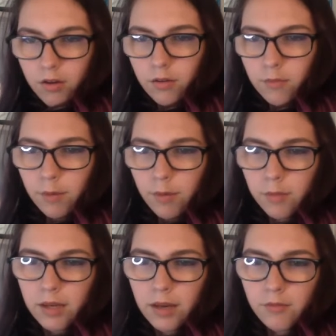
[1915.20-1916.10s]
My mom
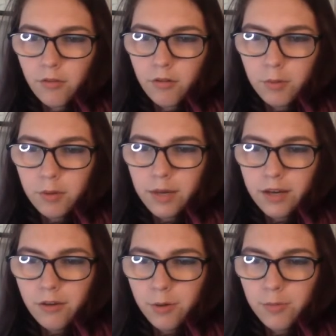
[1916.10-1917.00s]
came or
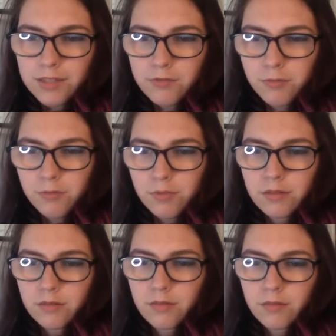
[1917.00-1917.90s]
Miyameko Mermaid's
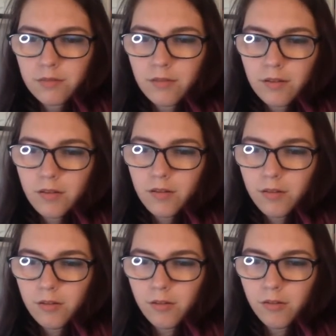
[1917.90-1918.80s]

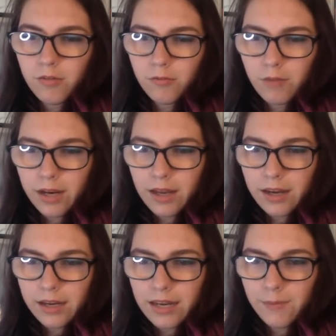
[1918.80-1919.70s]
moon ring, and
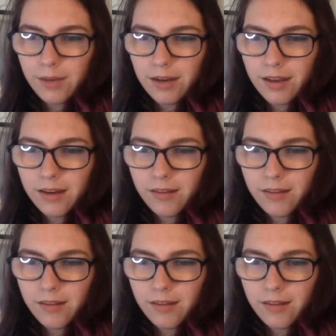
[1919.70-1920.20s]
it came in a